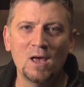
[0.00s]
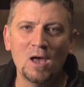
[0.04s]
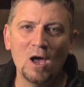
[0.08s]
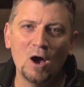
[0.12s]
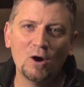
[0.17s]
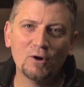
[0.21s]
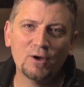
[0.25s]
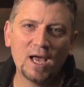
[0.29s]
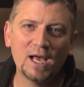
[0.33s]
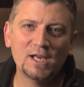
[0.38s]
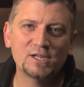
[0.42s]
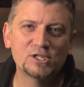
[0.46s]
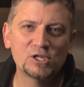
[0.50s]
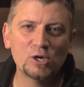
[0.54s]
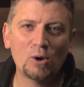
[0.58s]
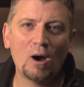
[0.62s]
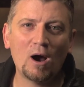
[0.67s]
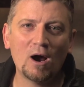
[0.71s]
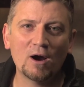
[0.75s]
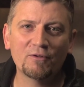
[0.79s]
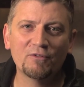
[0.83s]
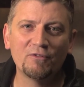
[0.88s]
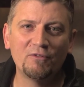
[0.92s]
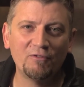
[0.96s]
Okay, so
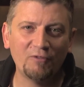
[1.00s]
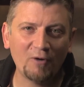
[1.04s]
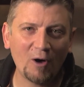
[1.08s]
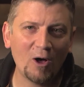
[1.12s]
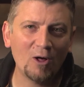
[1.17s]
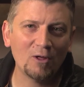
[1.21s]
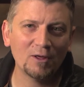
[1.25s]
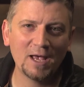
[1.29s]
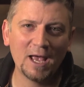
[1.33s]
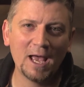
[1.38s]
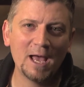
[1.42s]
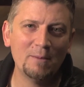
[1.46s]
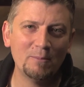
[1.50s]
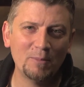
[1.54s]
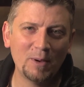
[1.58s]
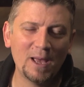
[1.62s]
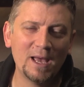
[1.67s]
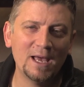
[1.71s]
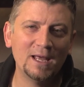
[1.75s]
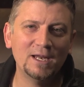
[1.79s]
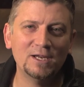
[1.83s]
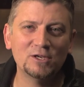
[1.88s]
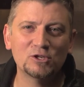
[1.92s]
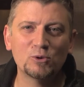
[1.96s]
our fall
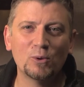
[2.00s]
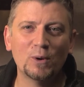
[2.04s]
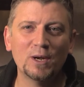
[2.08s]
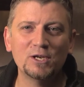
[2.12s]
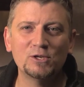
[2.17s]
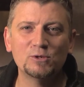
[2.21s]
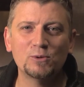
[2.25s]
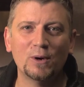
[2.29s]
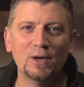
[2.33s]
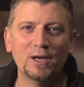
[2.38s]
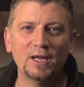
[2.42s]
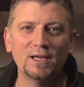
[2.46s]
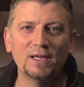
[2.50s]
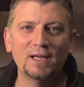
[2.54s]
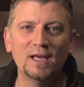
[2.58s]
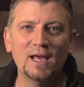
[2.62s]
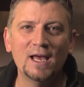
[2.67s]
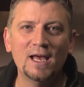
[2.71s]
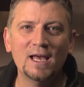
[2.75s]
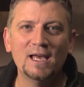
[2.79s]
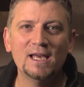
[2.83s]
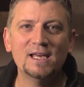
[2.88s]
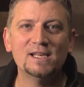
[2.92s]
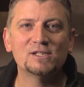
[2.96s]
campaign in 2020
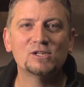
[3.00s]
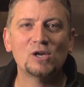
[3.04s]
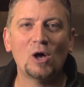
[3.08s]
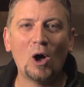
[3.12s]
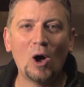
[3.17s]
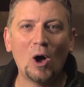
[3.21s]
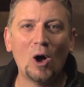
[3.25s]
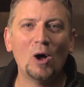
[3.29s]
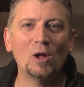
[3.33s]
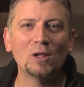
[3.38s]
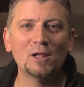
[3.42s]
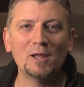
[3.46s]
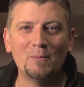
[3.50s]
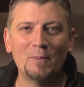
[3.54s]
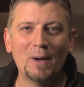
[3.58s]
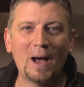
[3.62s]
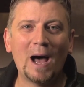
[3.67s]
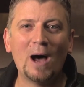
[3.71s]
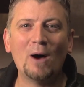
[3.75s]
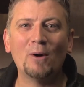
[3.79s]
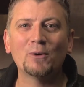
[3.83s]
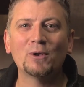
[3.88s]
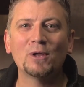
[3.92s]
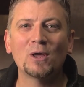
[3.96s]
is all
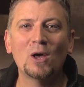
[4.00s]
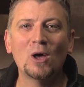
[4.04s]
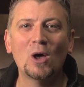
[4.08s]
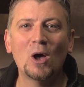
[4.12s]
about